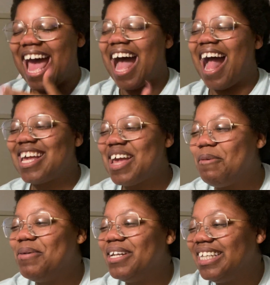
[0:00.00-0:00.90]
I
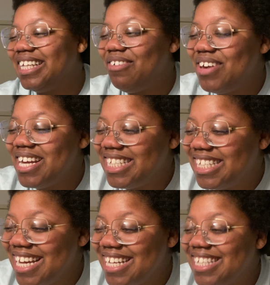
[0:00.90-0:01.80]
can't believe he
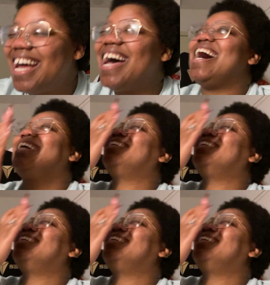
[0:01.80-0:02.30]
did that.